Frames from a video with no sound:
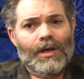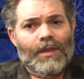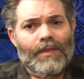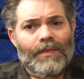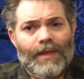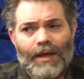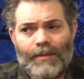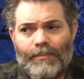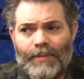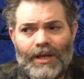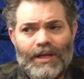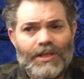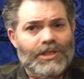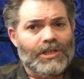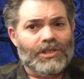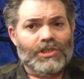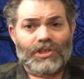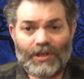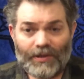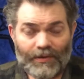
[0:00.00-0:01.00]
That may
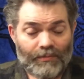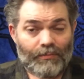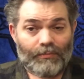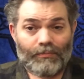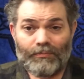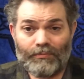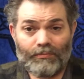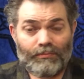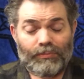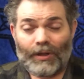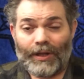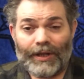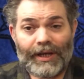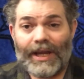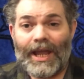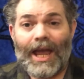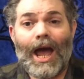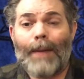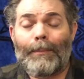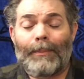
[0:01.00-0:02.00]
just
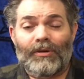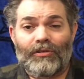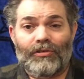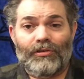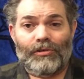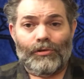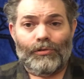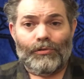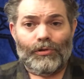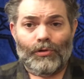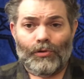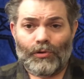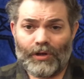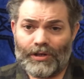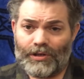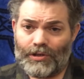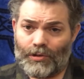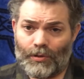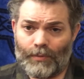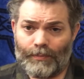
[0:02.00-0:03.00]
bloody happen to you. You're
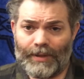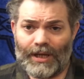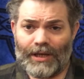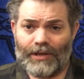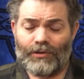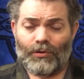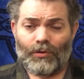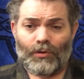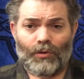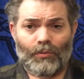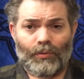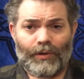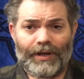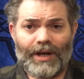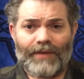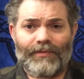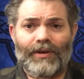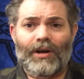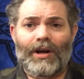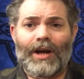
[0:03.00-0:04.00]
in your bed or
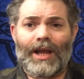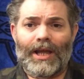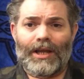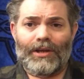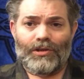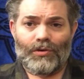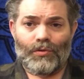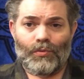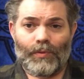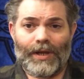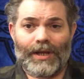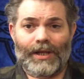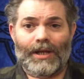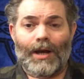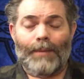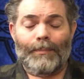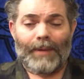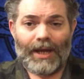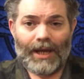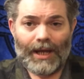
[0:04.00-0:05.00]
whatever, and you wake
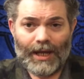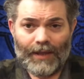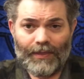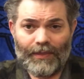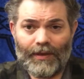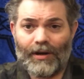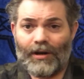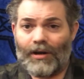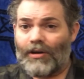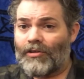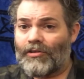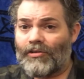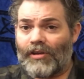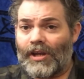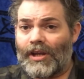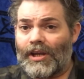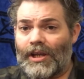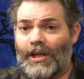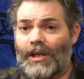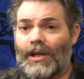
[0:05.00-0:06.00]
up, and there's
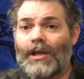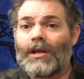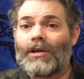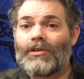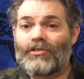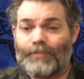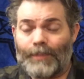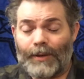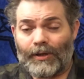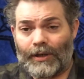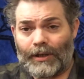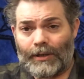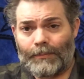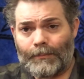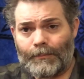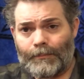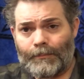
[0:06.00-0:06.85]
a spirit,